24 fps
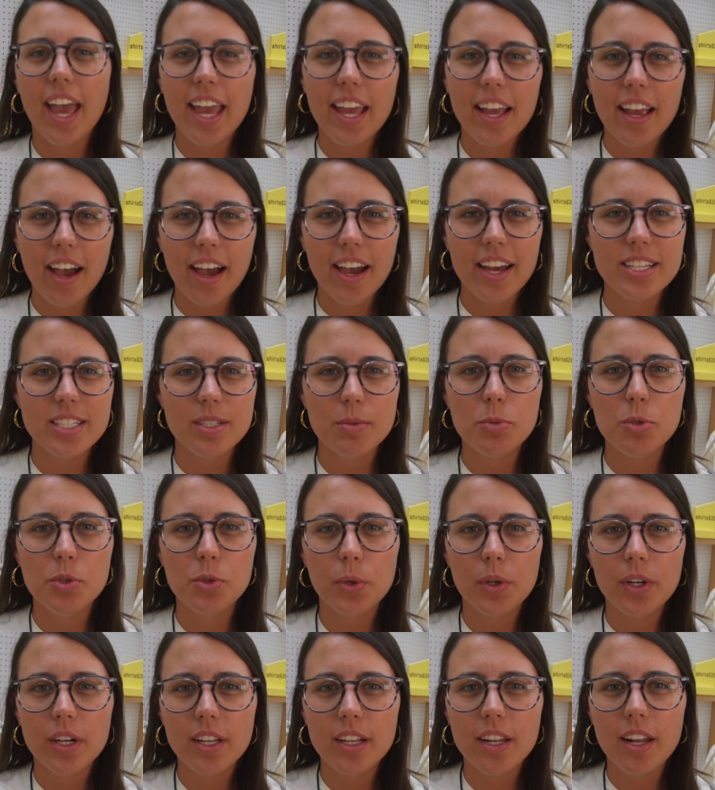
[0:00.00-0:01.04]
Hey guys, I'm
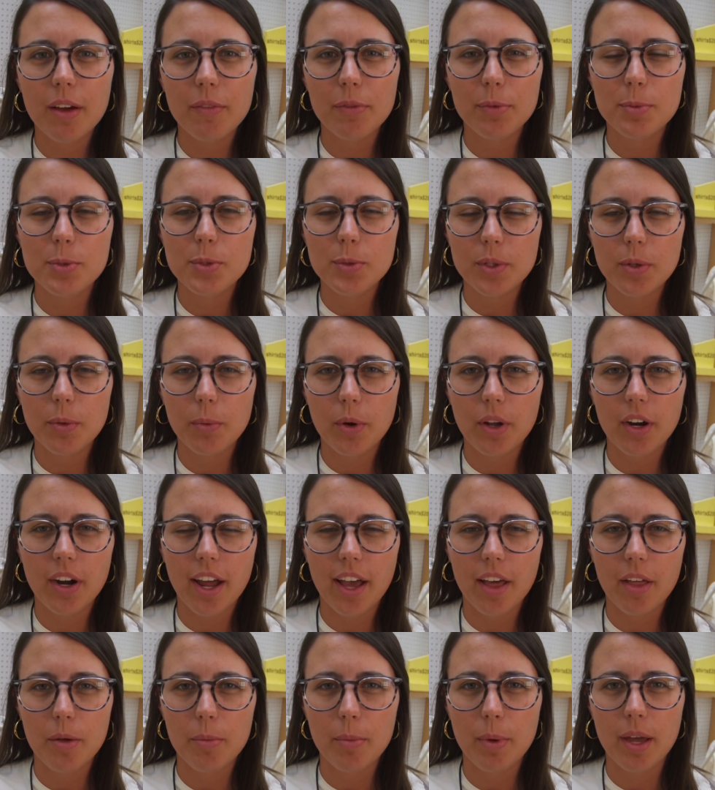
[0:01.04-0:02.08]
Jordan. I'm from Sweetwater,
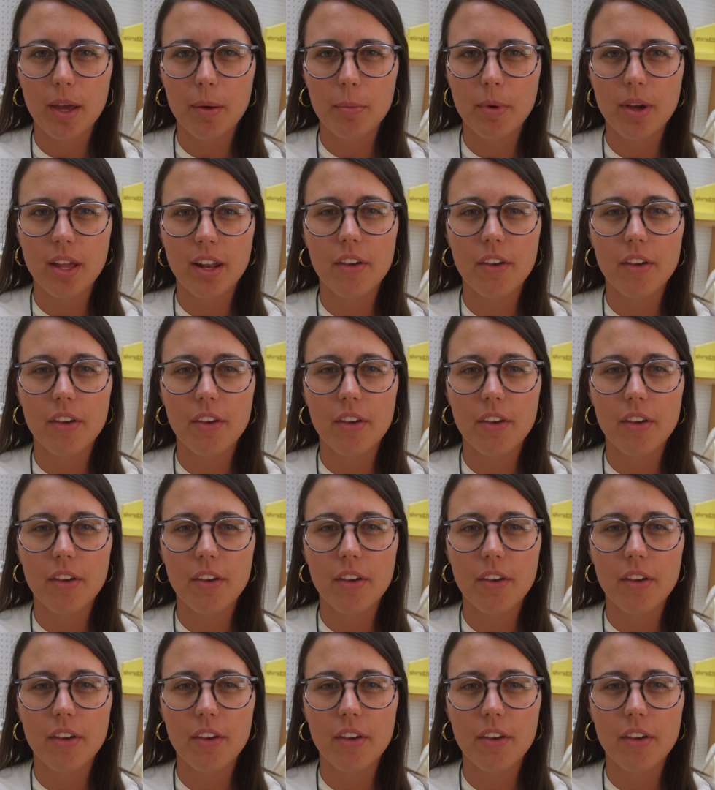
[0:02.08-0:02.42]
Alabama,